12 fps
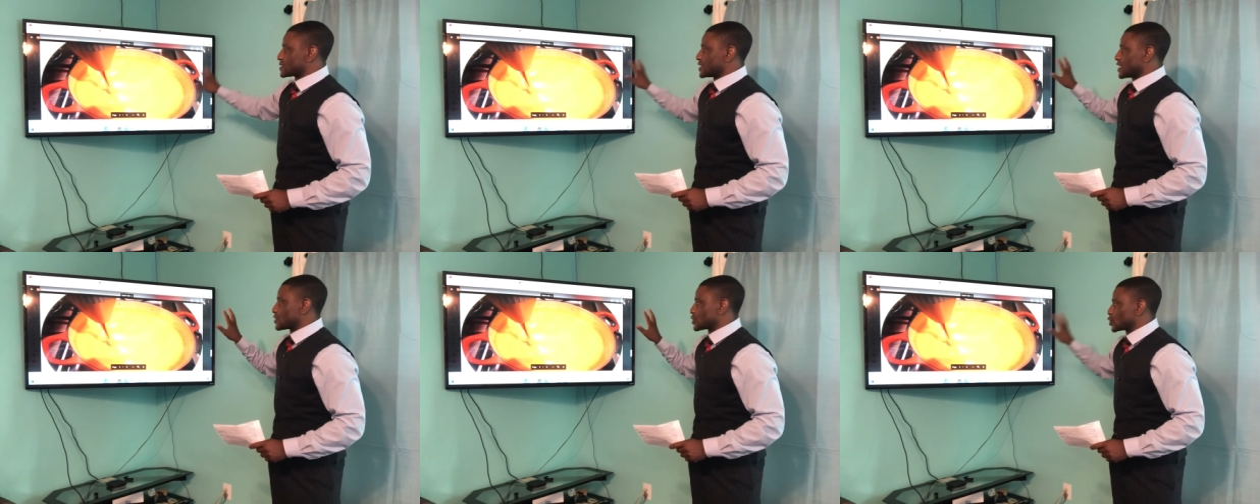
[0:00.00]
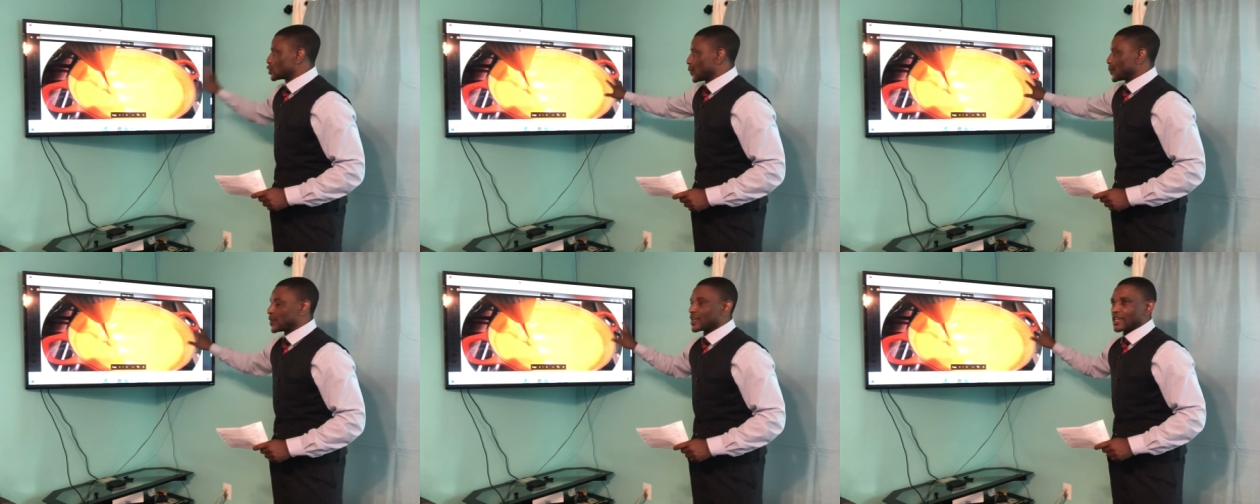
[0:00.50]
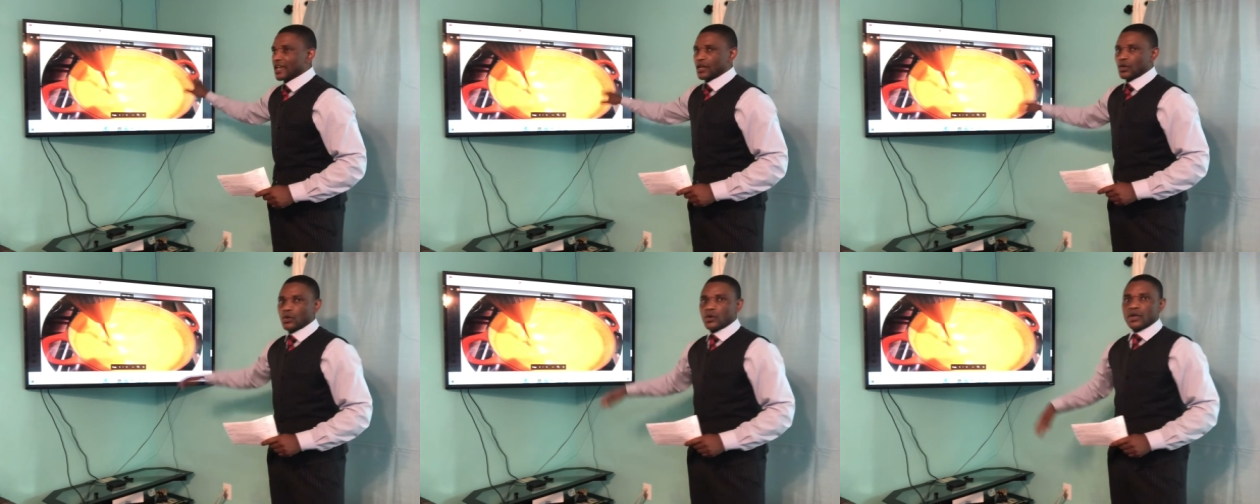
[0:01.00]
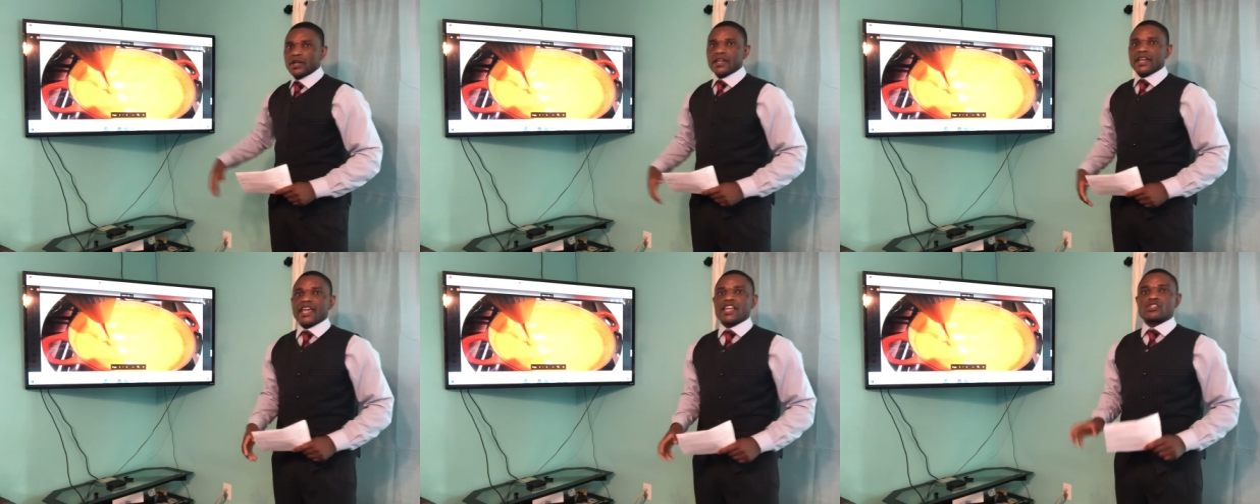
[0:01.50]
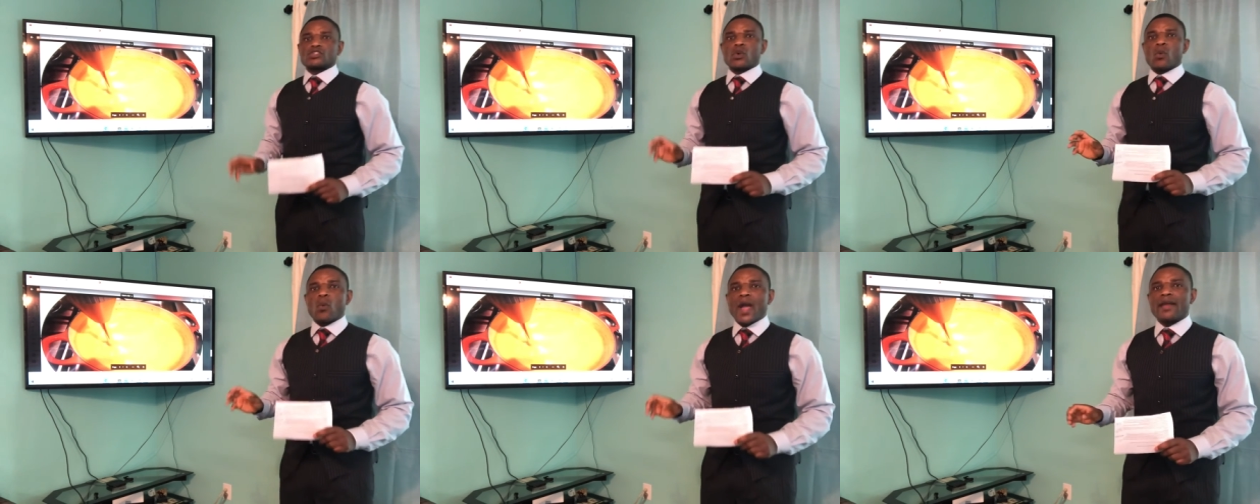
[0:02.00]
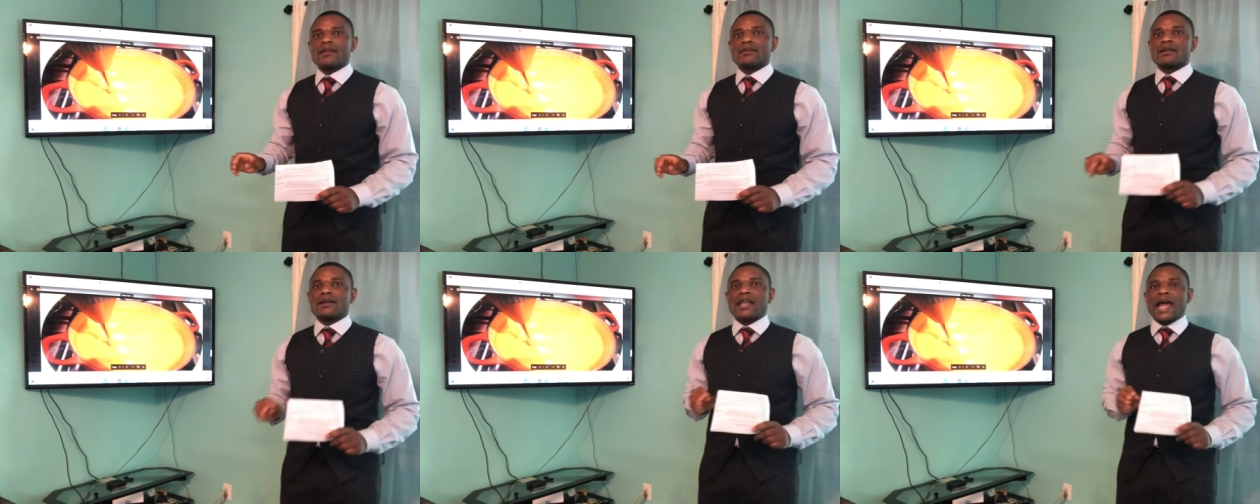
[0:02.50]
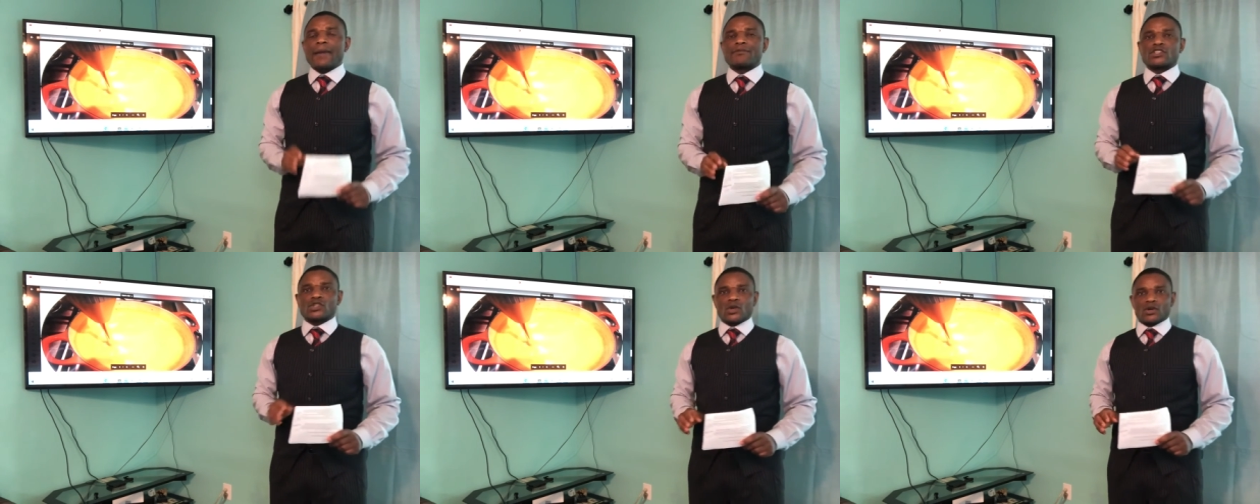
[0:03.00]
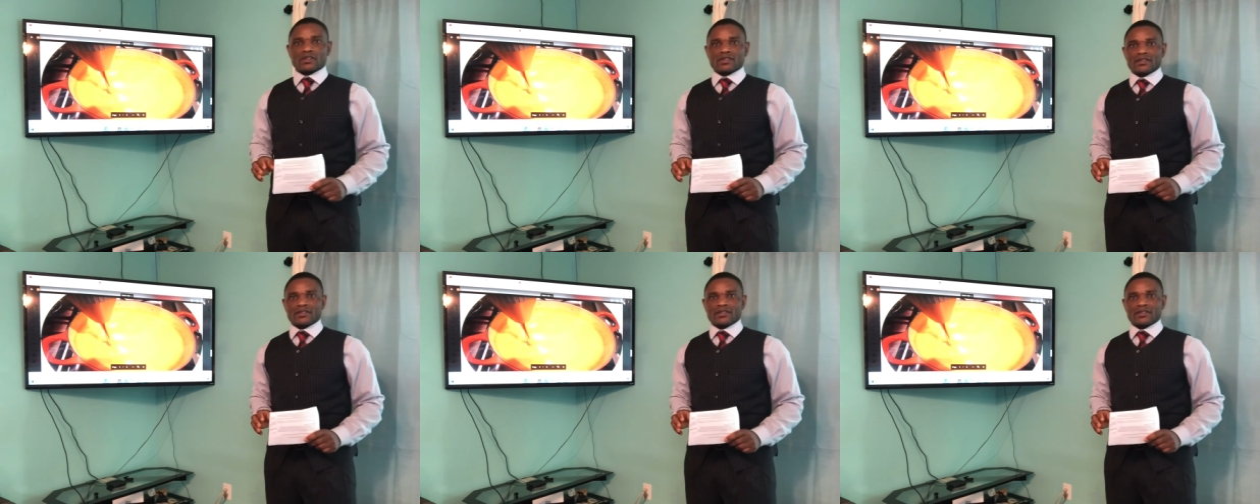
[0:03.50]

the soup yellow is when the limestone